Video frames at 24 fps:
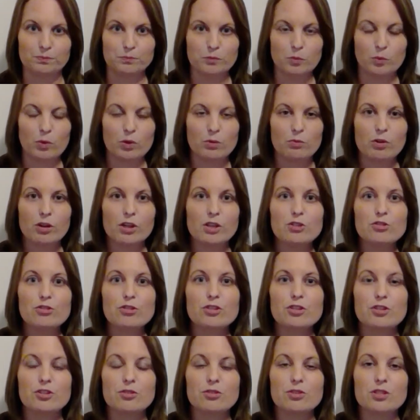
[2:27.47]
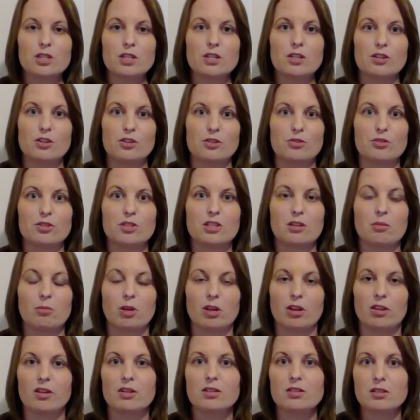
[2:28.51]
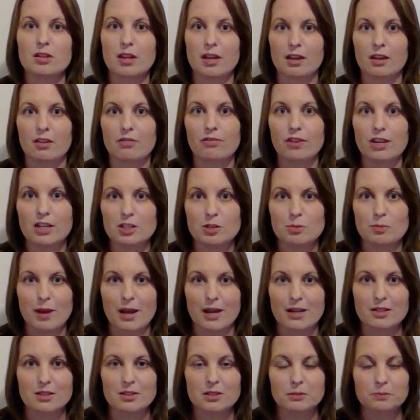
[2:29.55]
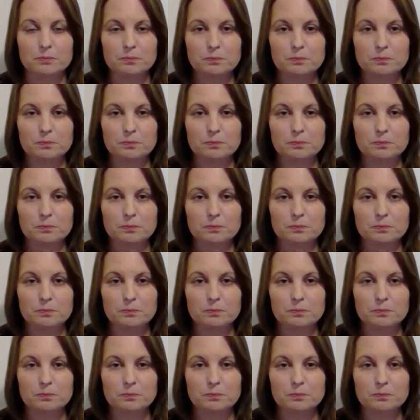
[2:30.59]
When we're introducing a new stimulus, like a face mask,